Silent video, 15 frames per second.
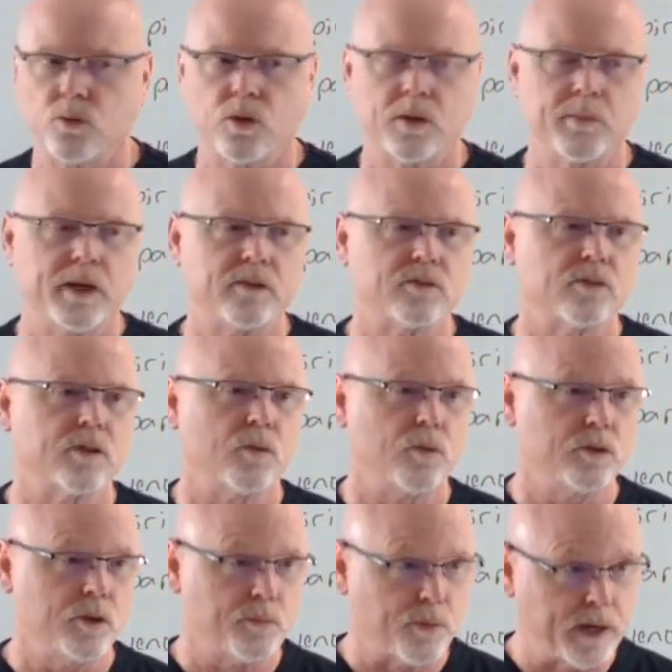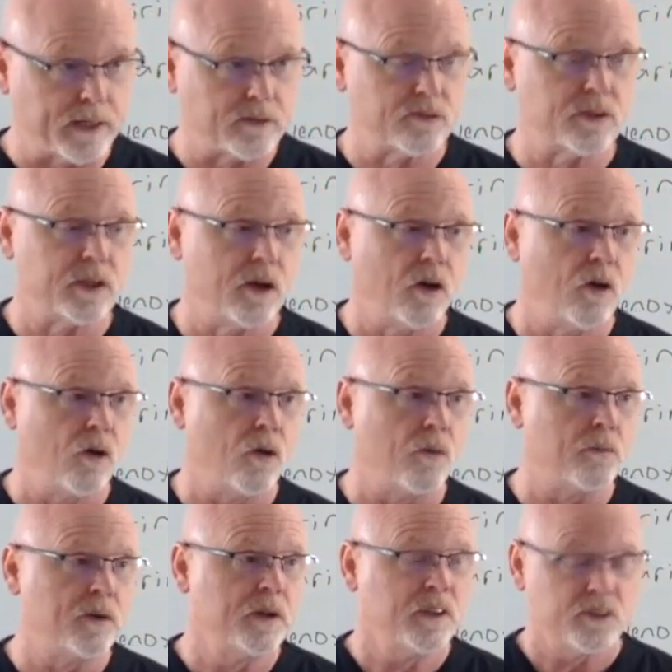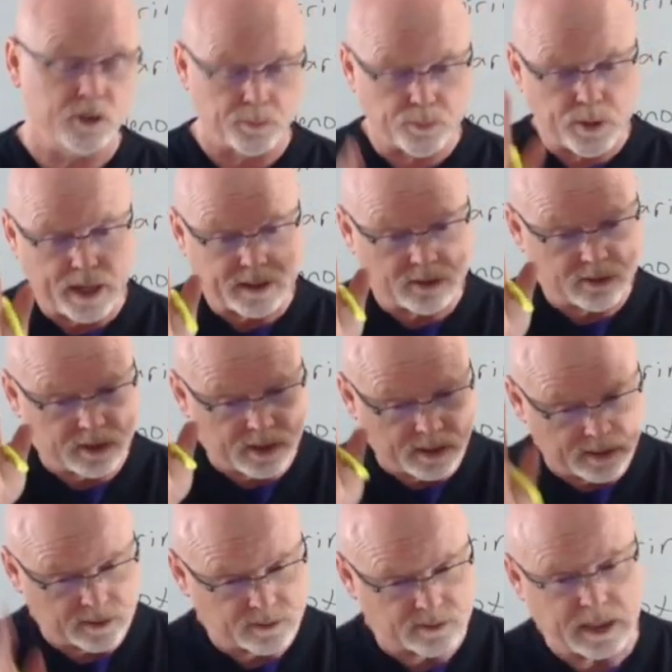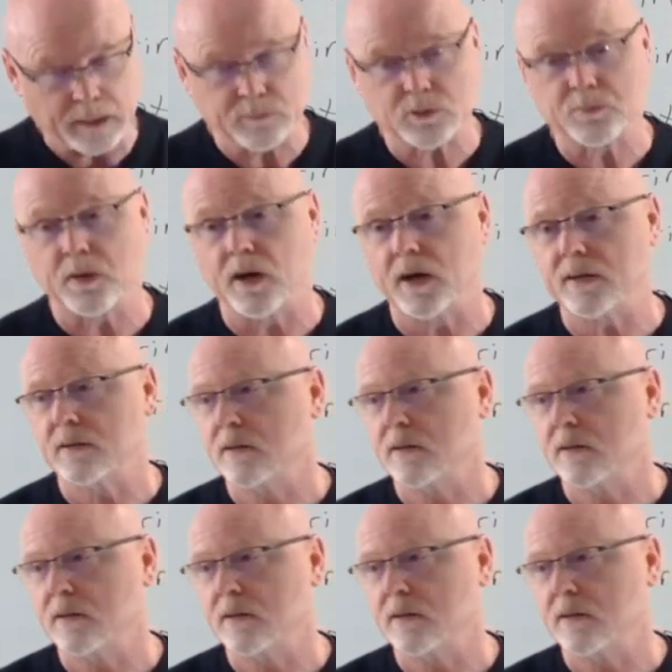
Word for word: want to make sure that when you practice it at home you practice it in the same spot